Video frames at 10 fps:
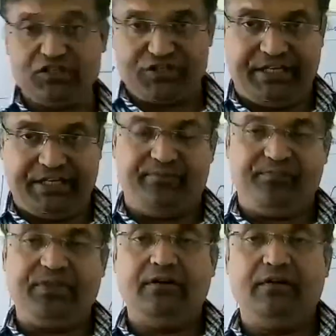
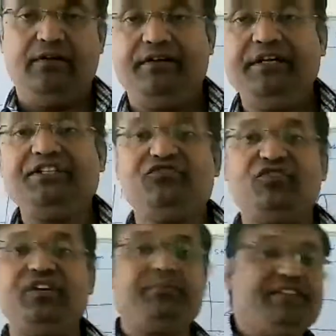lateral strain.
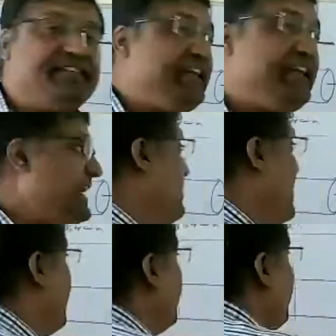It is
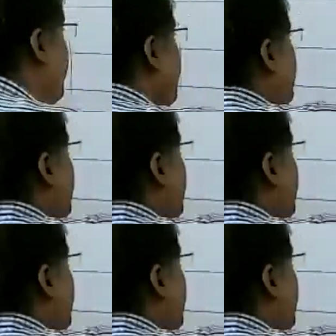represented